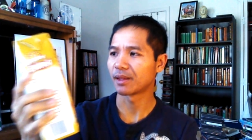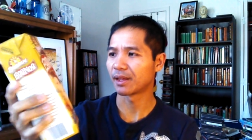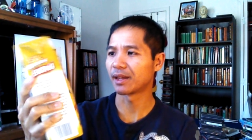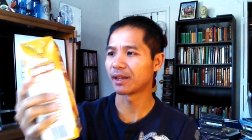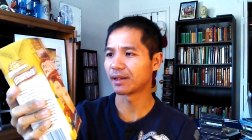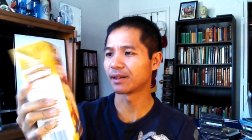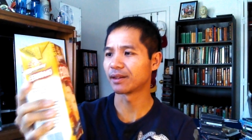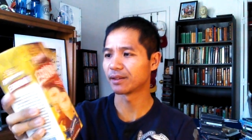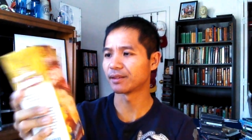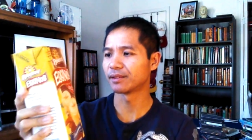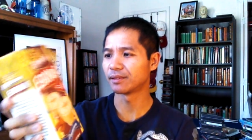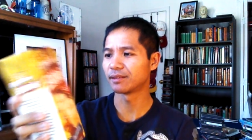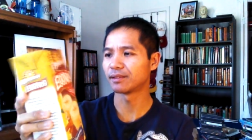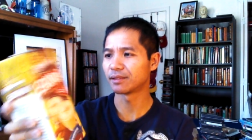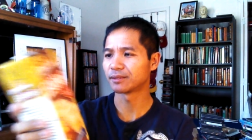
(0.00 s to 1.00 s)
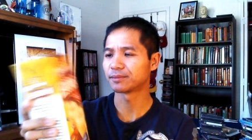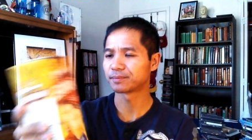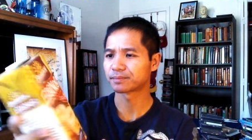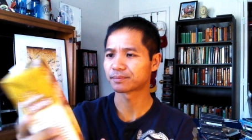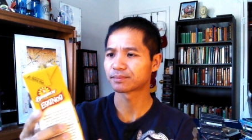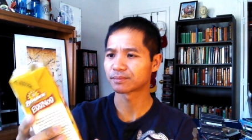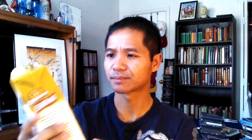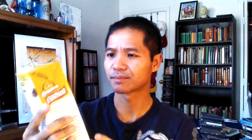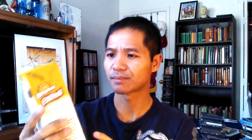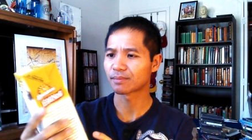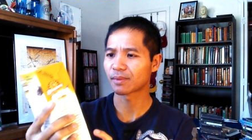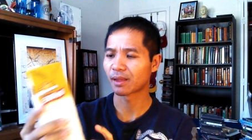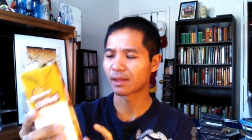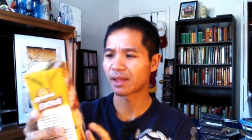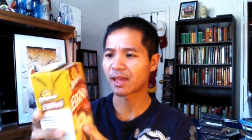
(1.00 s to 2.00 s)
and
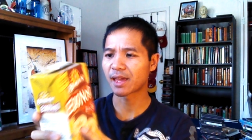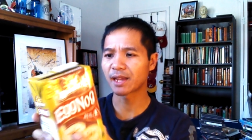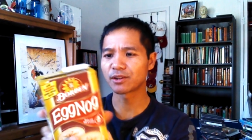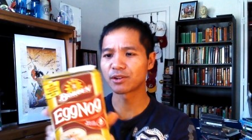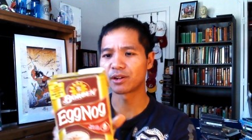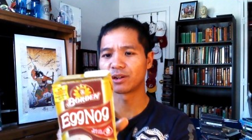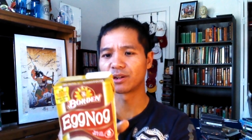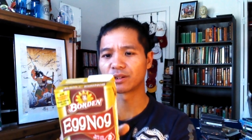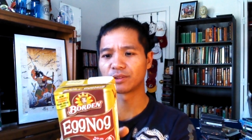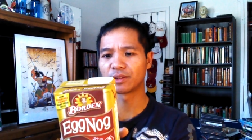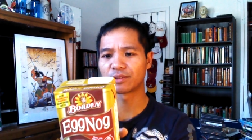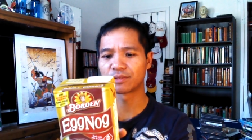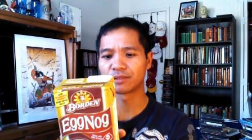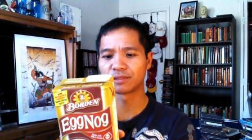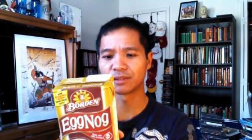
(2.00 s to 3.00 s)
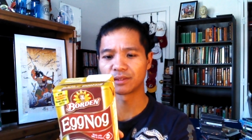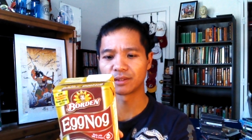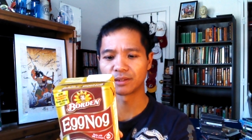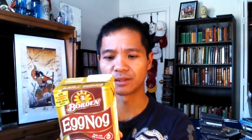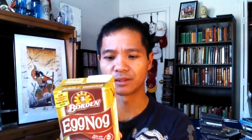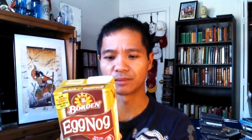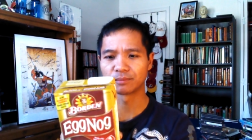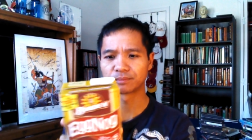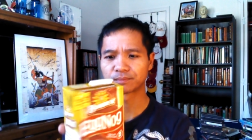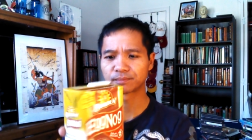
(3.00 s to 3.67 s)
eggnog. Let's see.